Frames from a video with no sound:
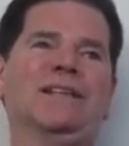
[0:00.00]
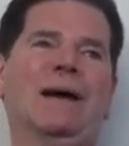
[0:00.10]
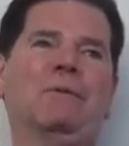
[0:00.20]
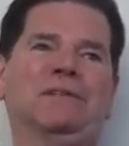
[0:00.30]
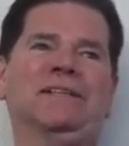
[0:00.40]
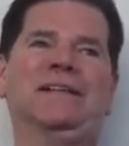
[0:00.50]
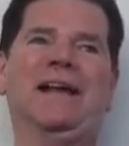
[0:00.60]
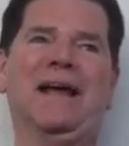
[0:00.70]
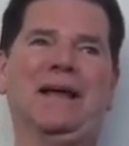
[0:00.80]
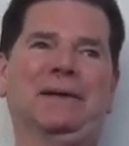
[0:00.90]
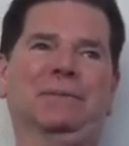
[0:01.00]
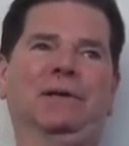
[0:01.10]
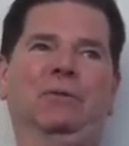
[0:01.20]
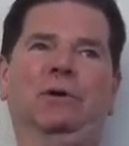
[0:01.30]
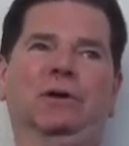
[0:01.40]
time I went to Da Nang,
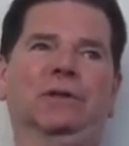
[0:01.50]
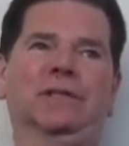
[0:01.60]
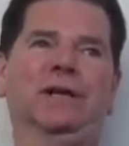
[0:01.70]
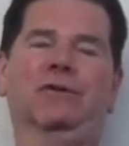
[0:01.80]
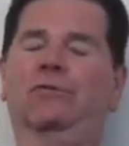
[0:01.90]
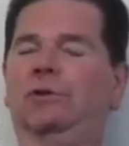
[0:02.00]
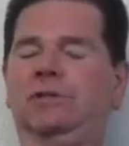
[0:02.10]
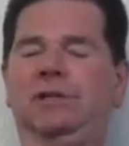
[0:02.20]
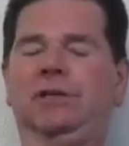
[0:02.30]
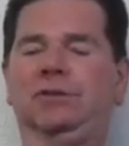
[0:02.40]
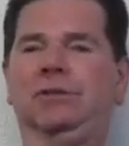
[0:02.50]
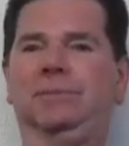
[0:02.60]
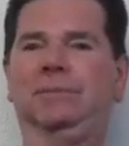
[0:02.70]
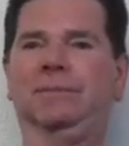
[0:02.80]
and I went into the Air Force section,